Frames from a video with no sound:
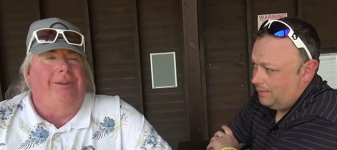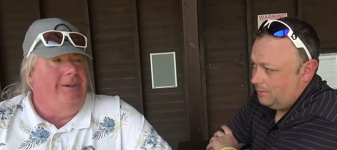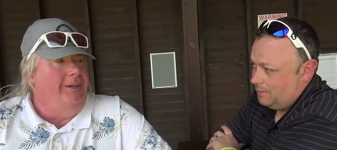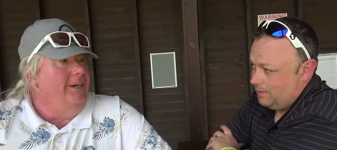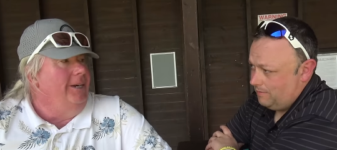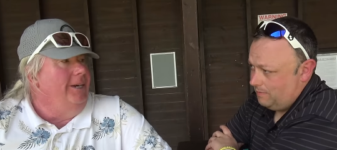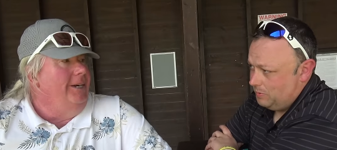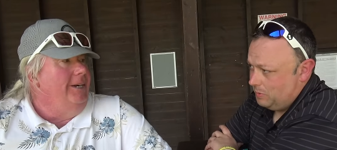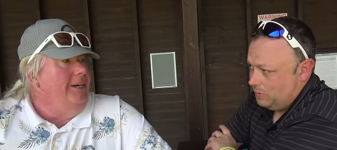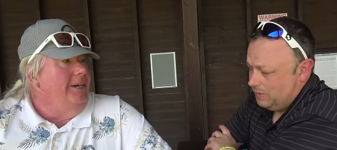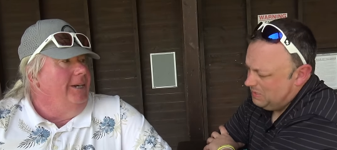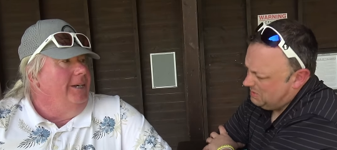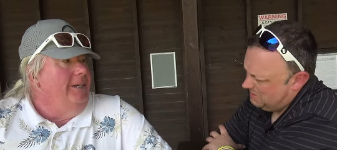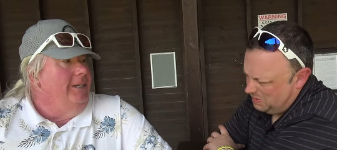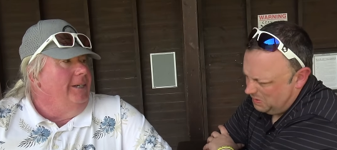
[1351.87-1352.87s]
Speaker 1: at the weather report,
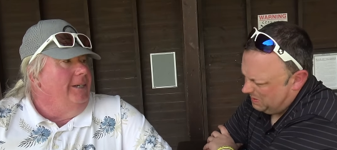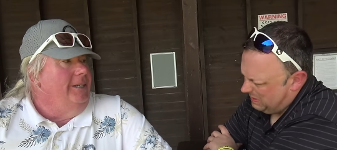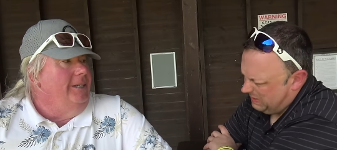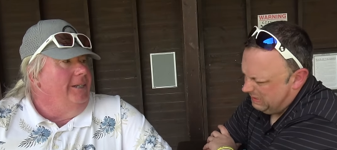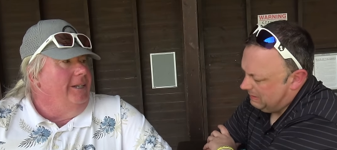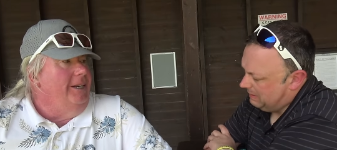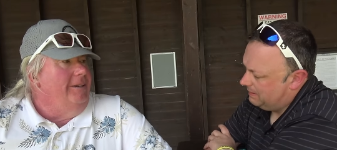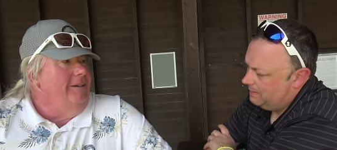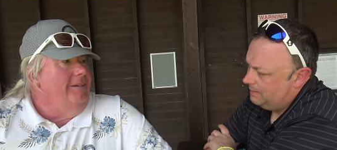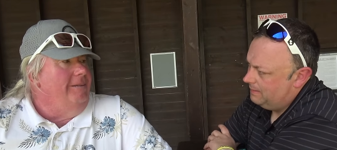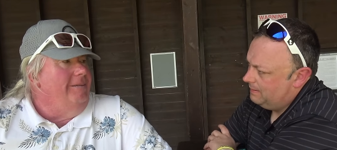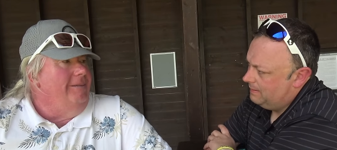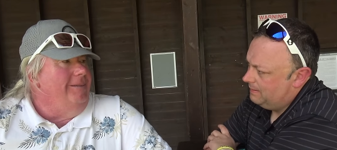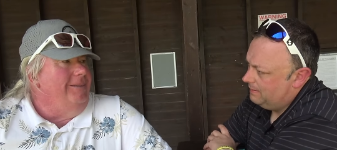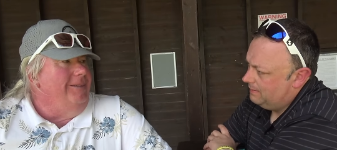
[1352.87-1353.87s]
and it's not looking good. No,
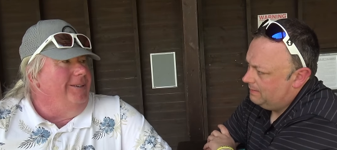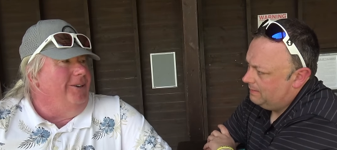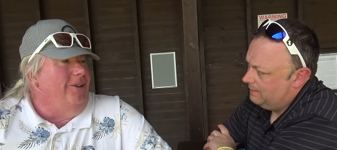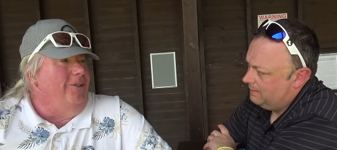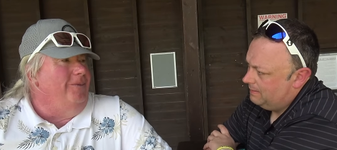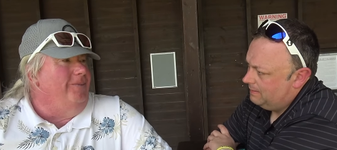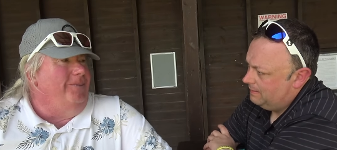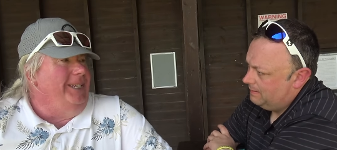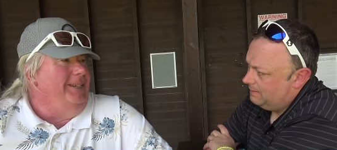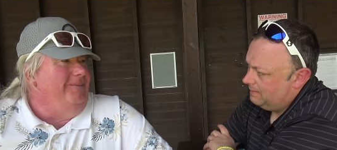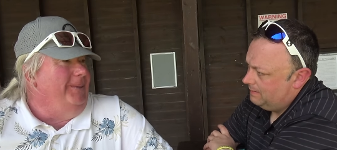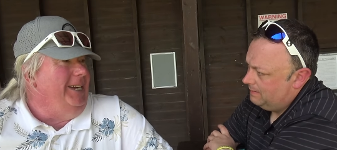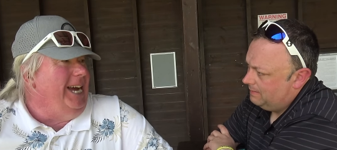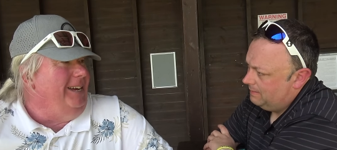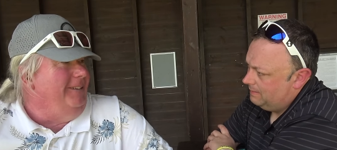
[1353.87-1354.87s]
Speaker 2: no, be,
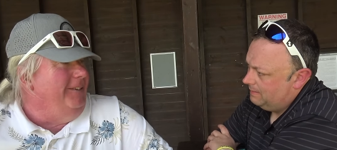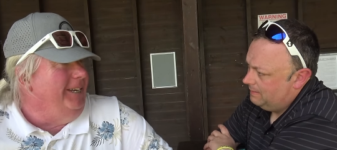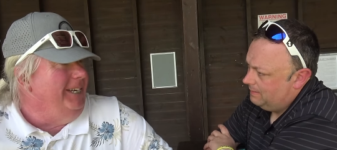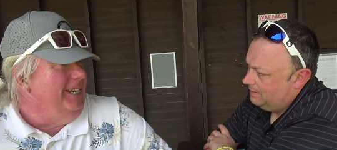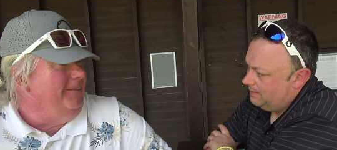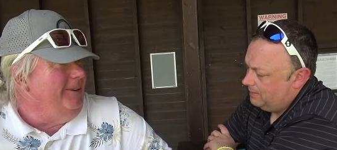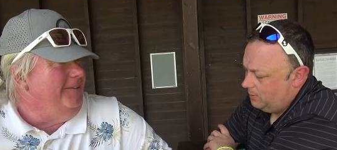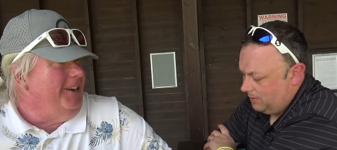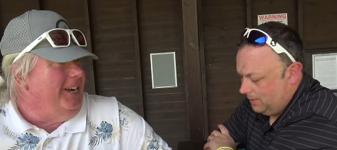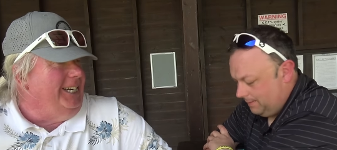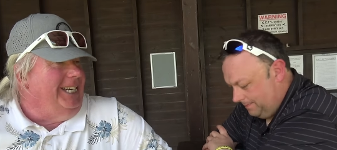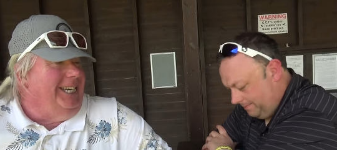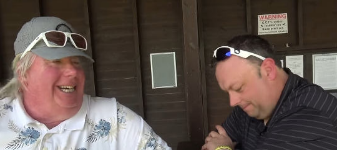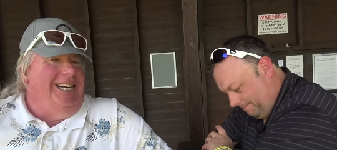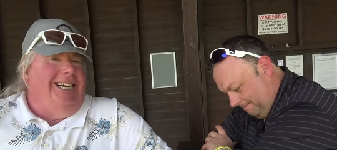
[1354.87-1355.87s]
behave. It'll be
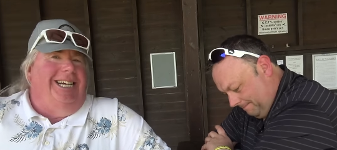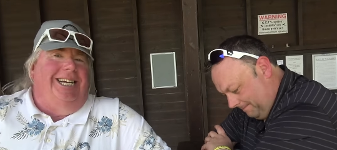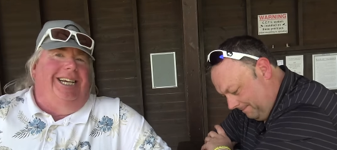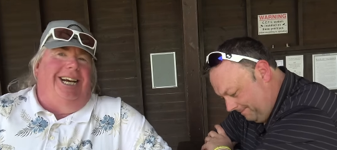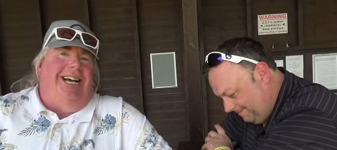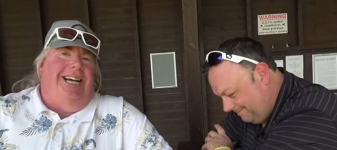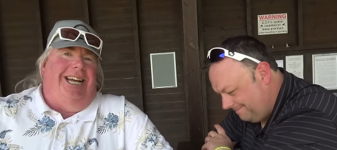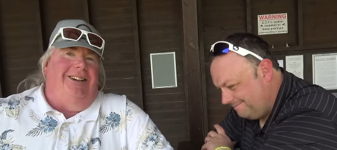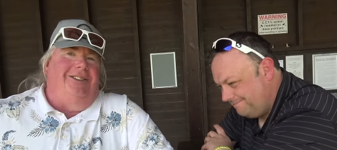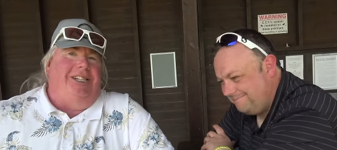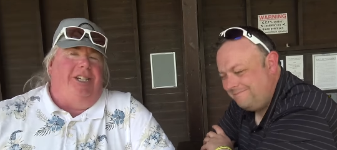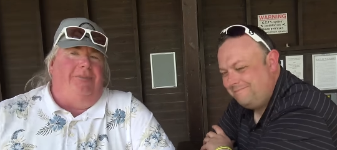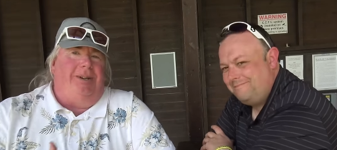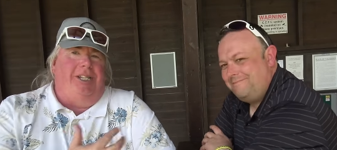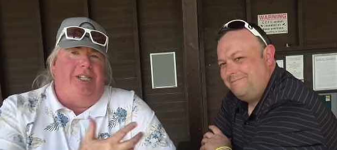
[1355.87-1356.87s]
fine. Uh, it'll
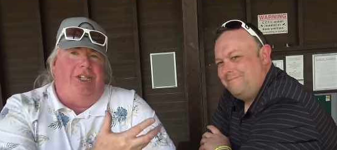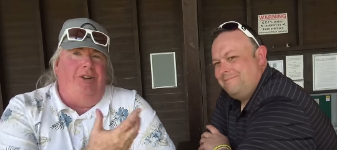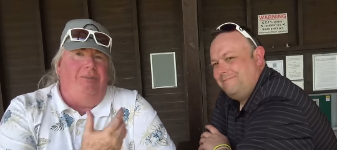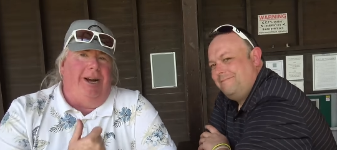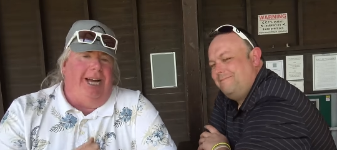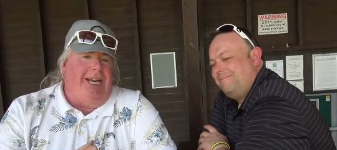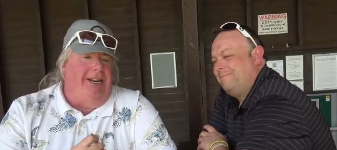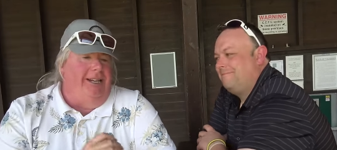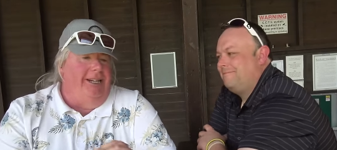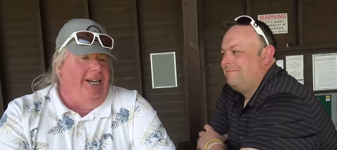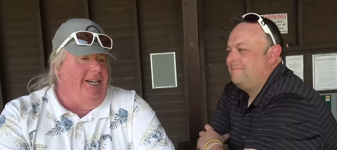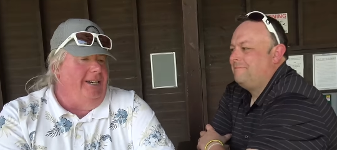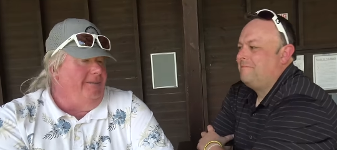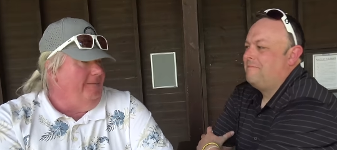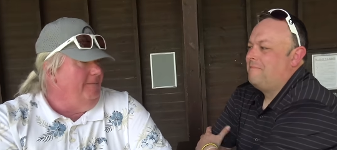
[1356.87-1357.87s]
just be a two-man
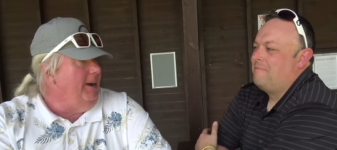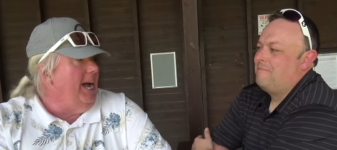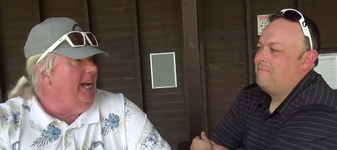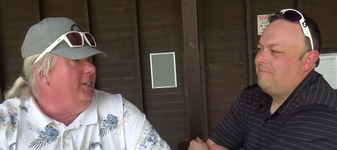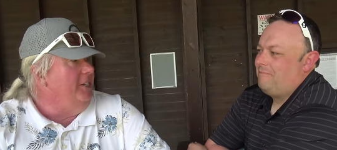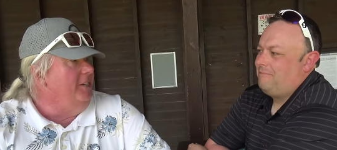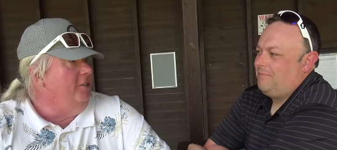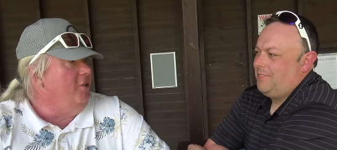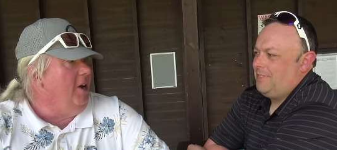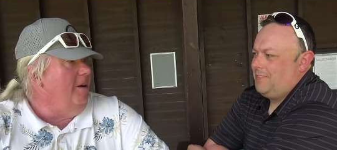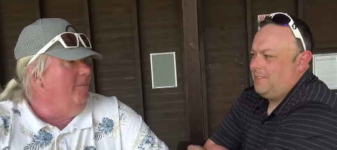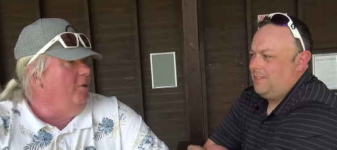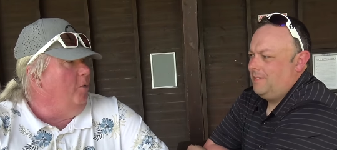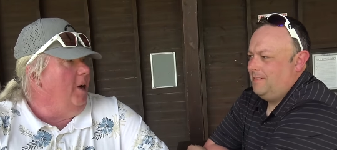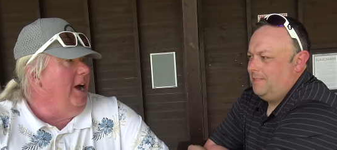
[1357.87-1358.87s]
uh, match,
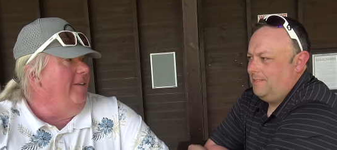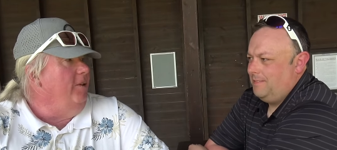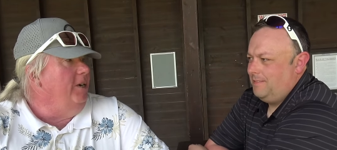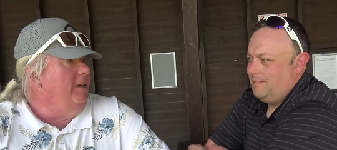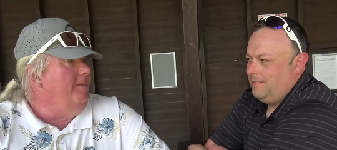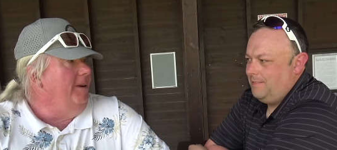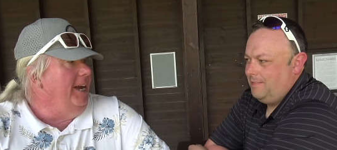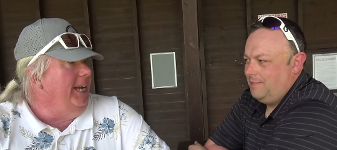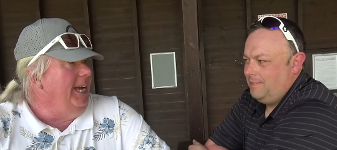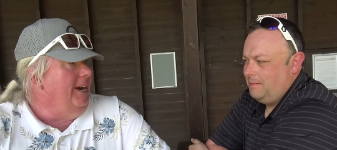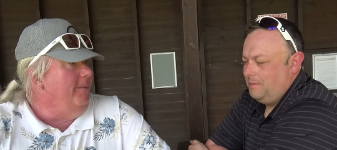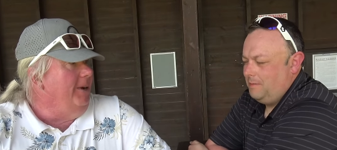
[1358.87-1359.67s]
scramble, whatever in the play. Yeah,